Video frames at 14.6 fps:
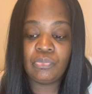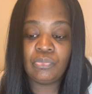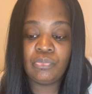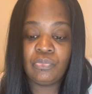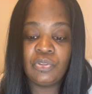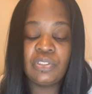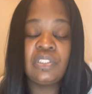
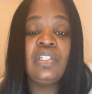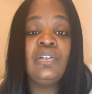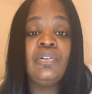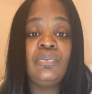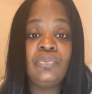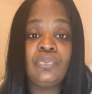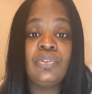we're
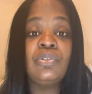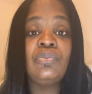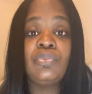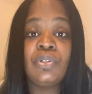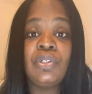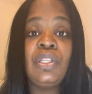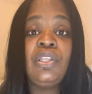still, we're,
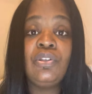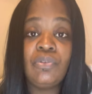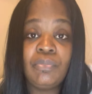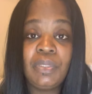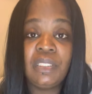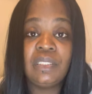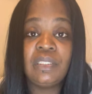we're
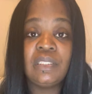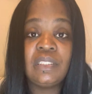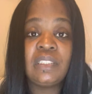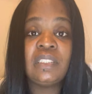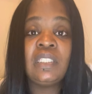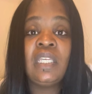humans.